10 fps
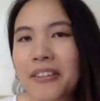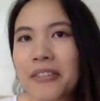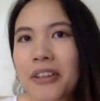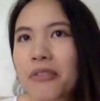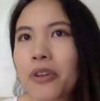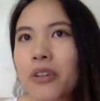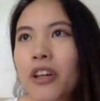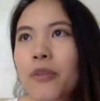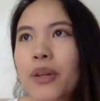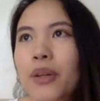and for a
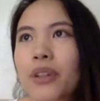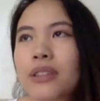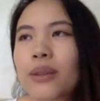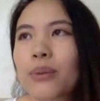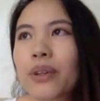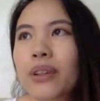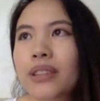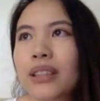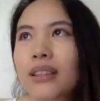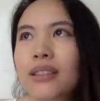lot of my friends at work,
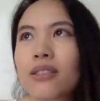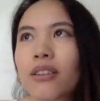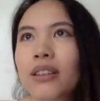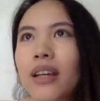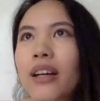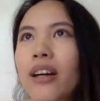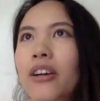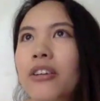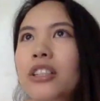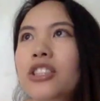like, it's not
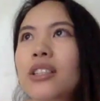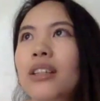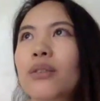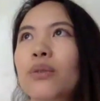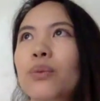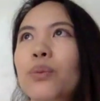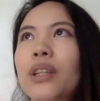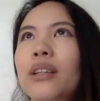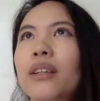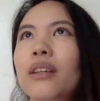encouraged, and
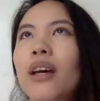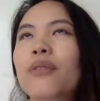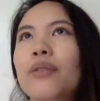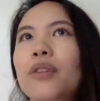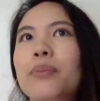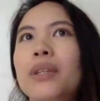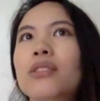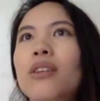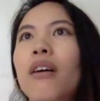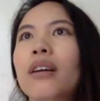we have never been
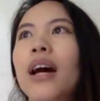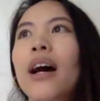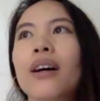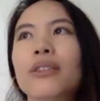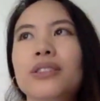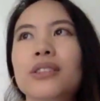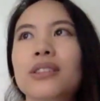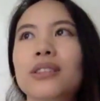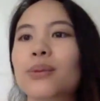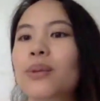taught how to
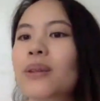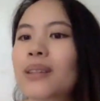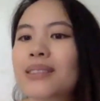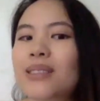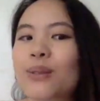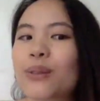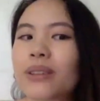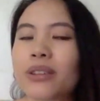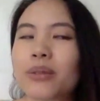deal with these difficult